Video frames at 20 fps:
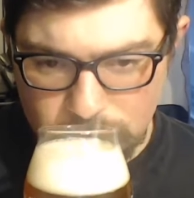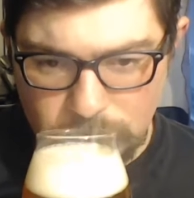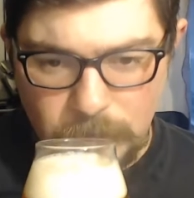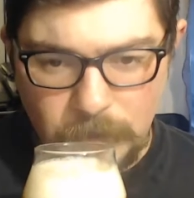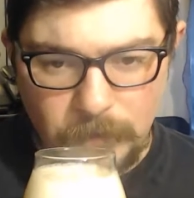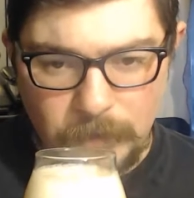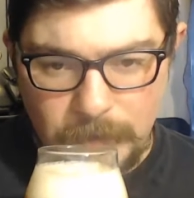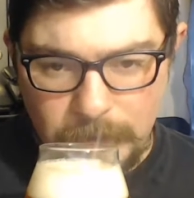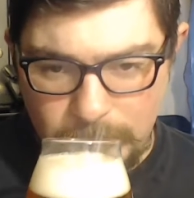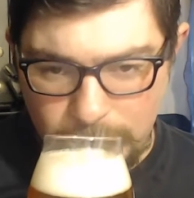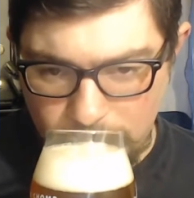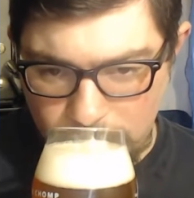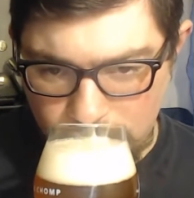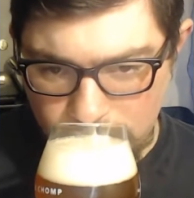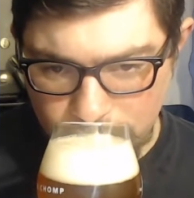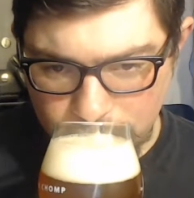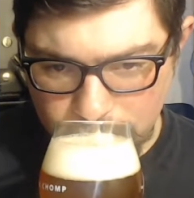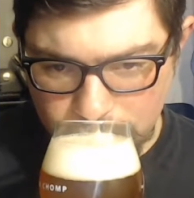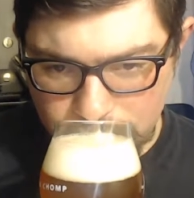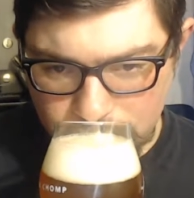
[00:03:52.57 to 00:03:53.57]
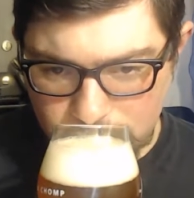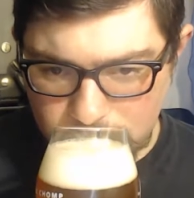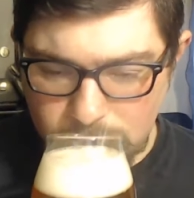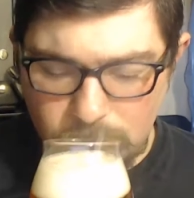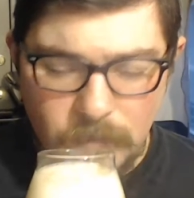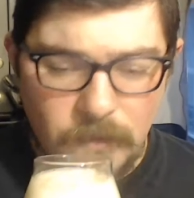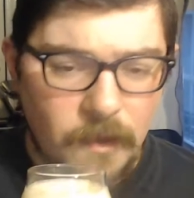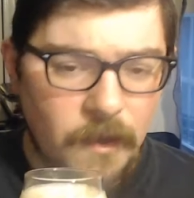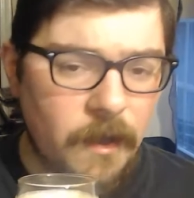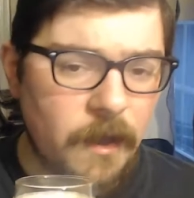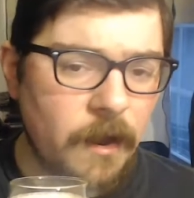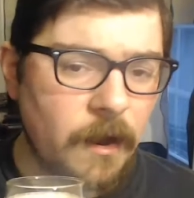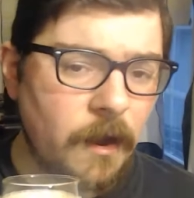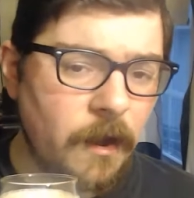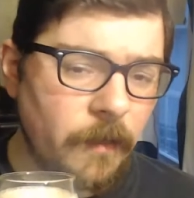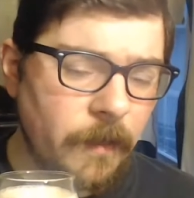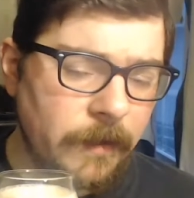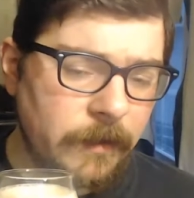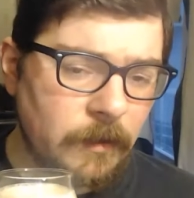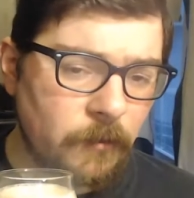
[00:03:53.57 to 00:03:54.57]
There is
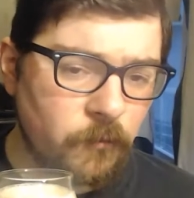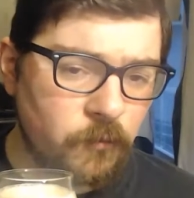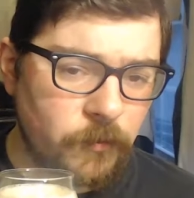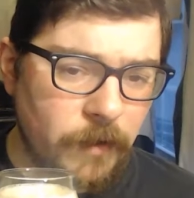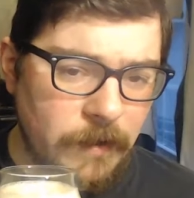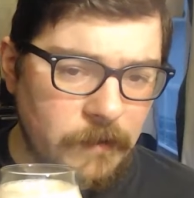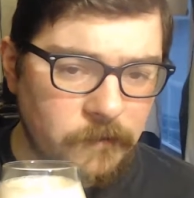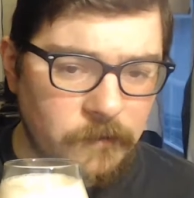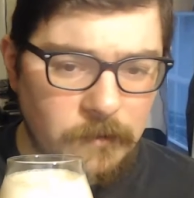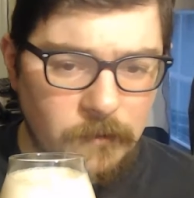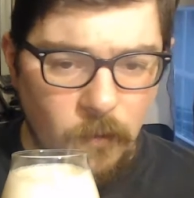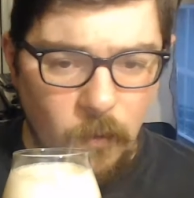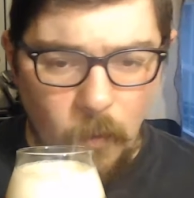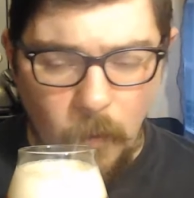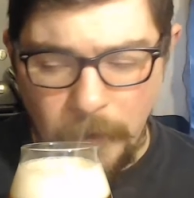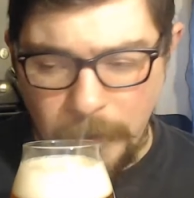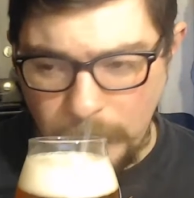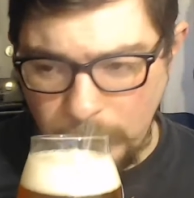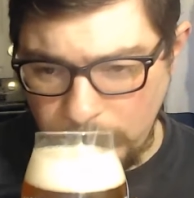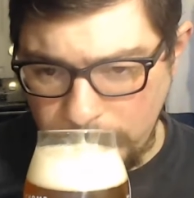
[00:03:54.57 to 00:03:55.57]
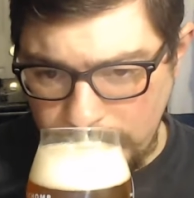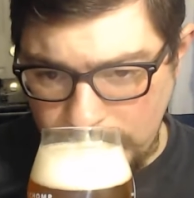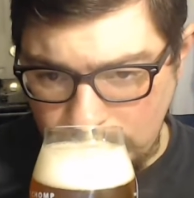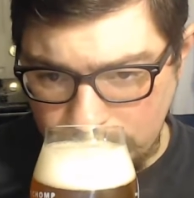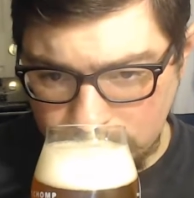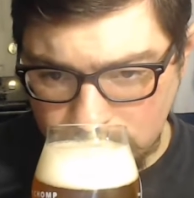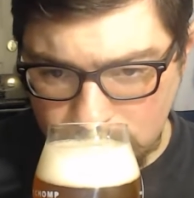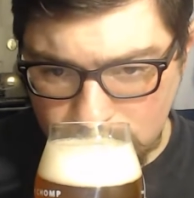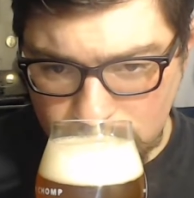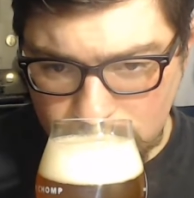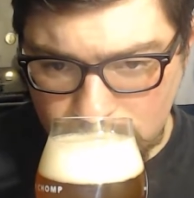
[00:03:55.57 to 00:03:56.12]
like a resin oily